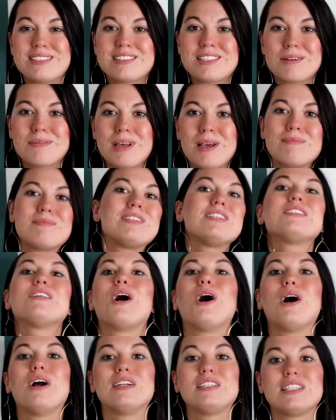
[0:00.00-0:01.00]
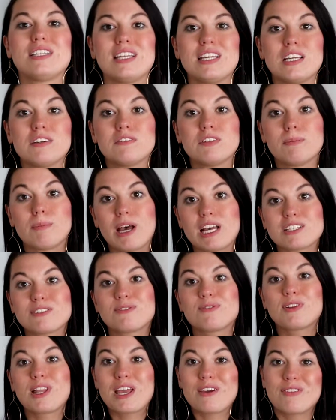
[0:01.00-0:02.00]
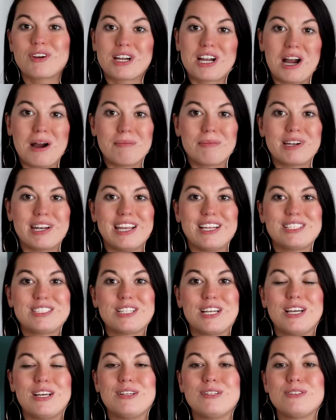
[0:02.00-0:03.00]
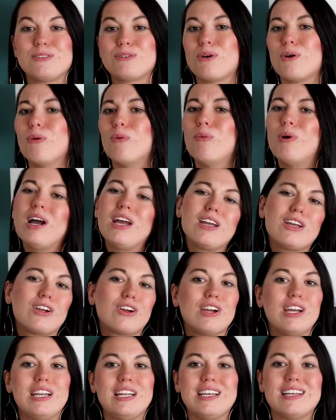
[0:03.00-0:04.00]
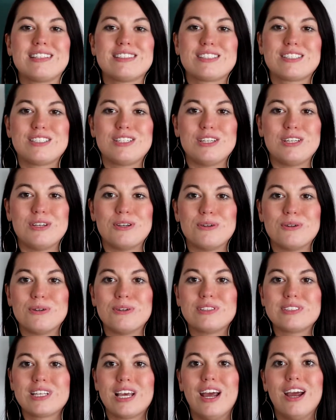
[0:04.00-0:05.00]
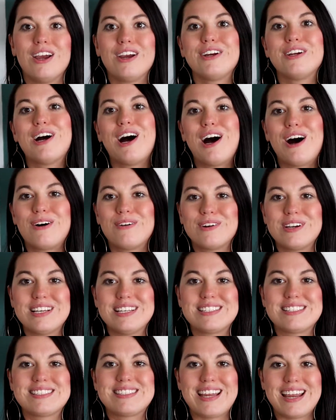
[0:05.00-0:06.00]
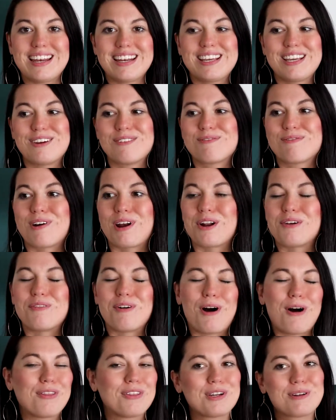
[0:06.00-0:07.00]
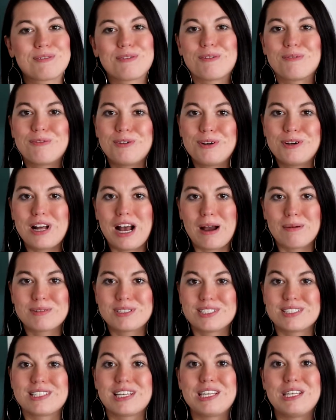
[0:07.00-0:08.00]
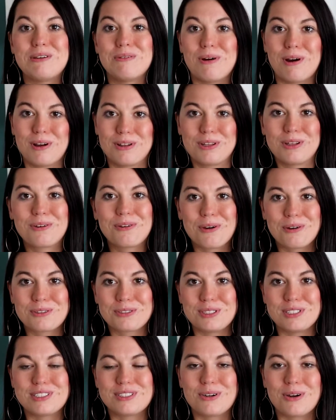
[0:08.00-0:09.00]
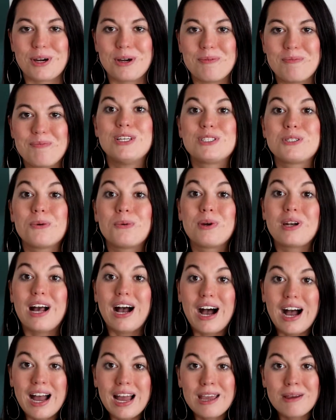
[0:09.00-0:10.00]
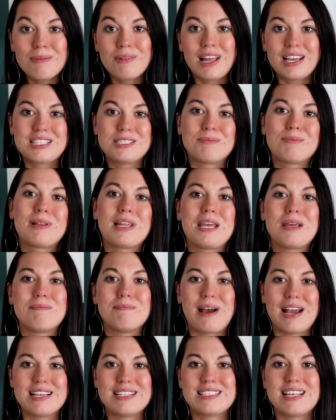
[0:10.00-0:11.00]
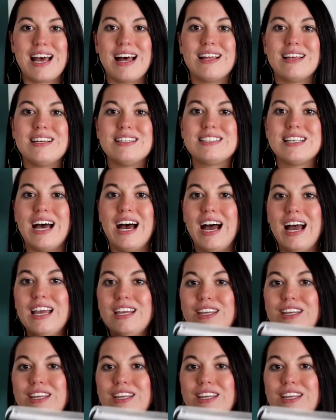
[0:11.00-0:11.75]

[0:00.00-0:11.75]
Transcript: sometimes it's hard to think of the best flavor combinations or what ingredients to use. You're not always standing in front of all the different food options like you are at the grocery store. So when I like to plan my salads, I